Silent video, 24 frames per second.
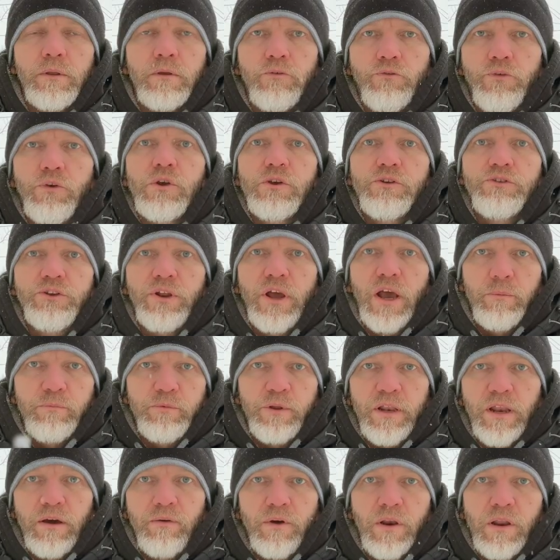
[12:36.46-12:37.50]
First
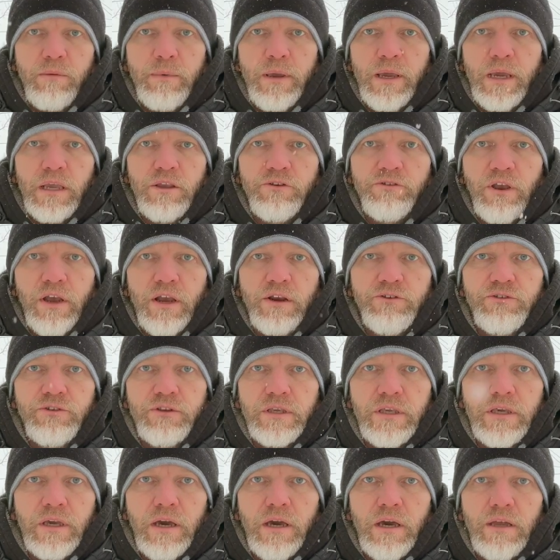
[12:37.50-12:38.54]
update I want to make is
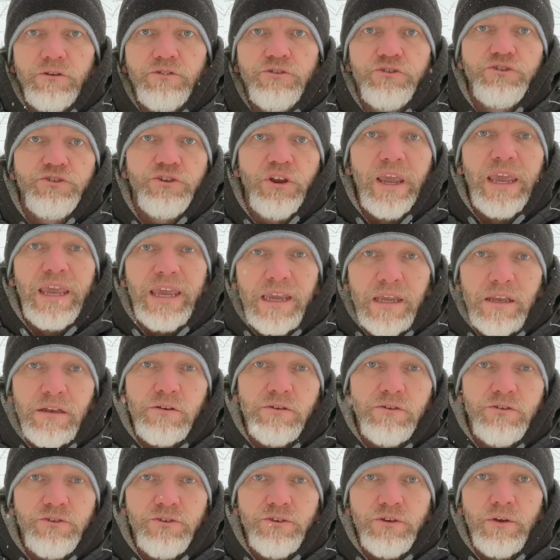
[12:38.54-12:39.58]
actually a
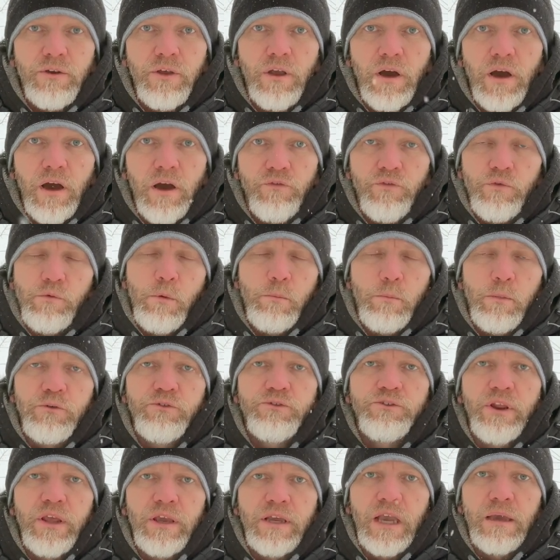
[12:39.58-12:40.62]
change uh, from a
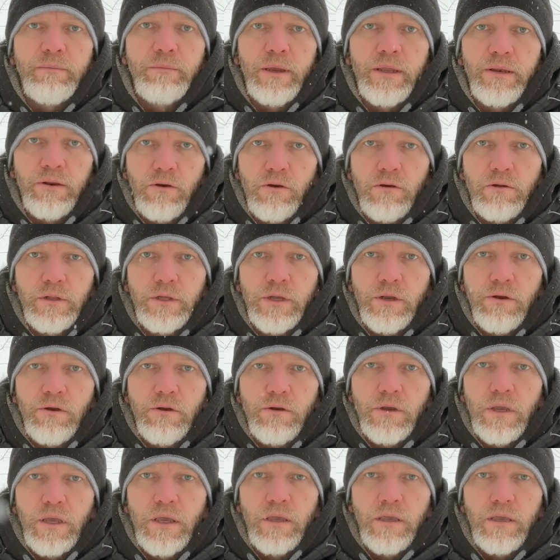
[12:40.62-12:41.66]
mistake I made
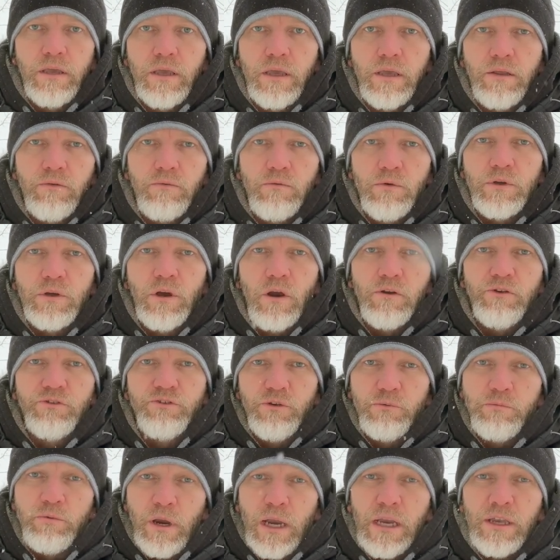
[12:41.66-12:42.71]
earlier in regards
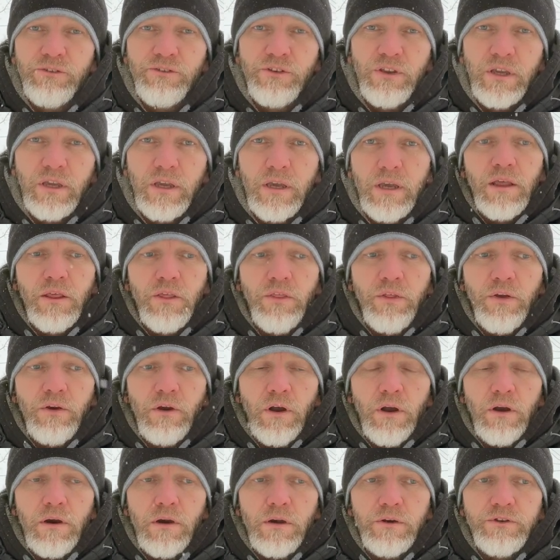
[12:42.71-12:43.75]
to pricing. There
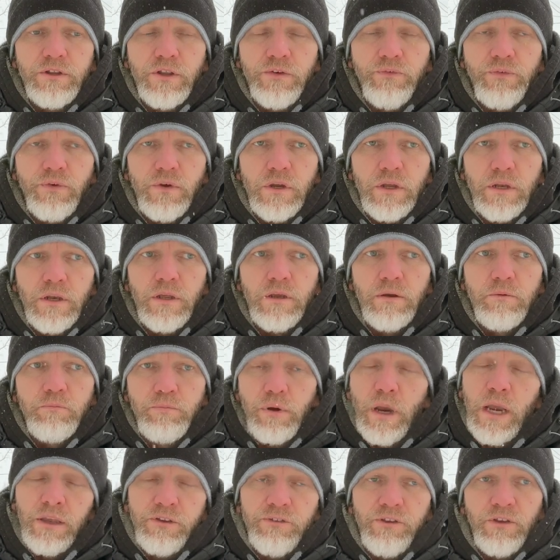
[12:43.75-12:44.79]
are different
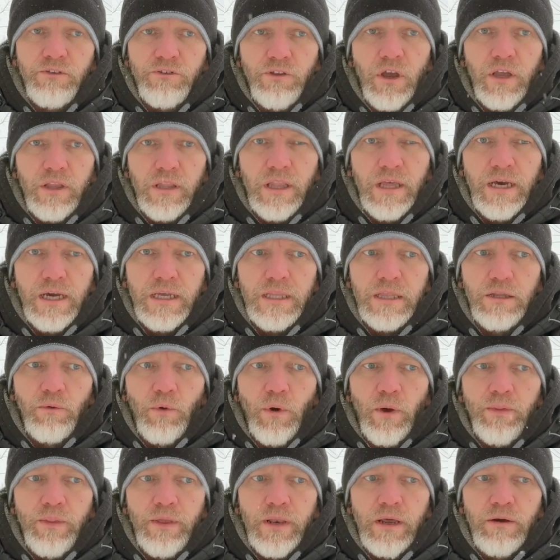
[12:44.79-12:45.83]
pricings online. The
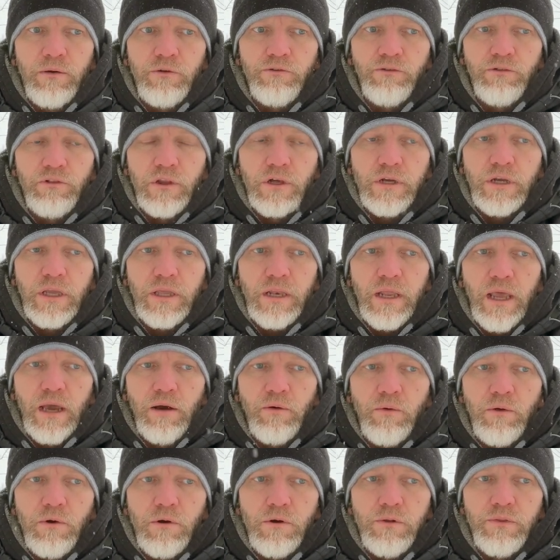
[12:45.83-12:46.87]
one that I was looking
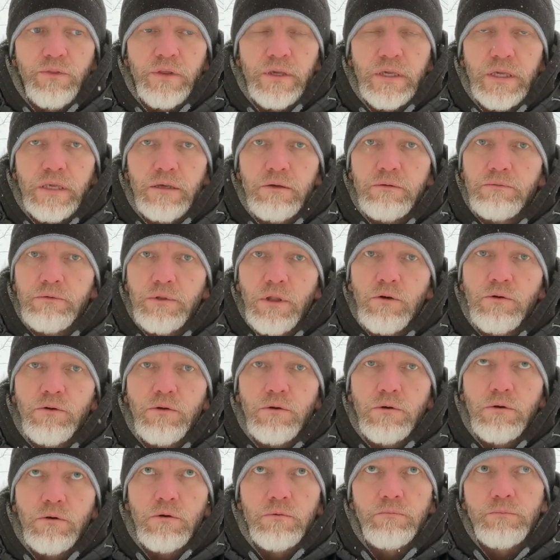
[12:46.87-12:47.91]
at were the local